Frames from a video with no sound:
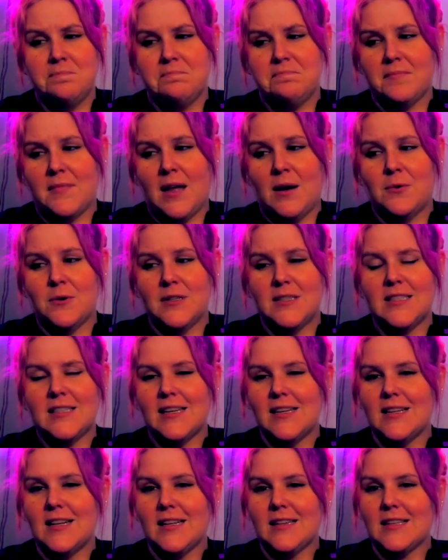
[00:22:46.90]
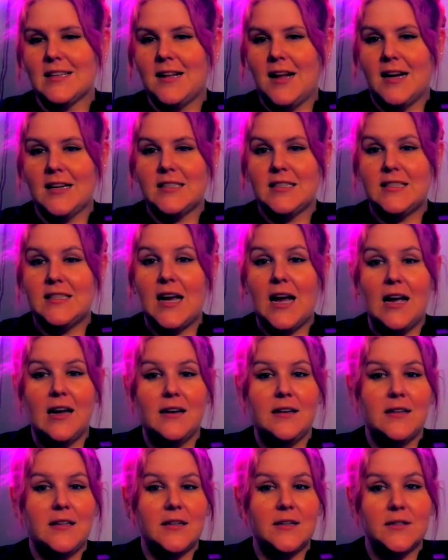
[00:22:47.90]
I want to say like the last
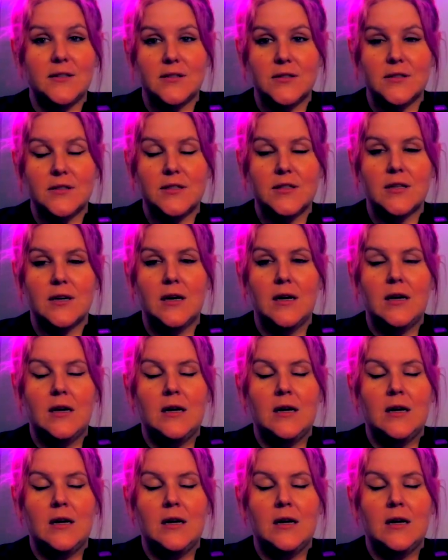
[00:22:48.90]
10 years,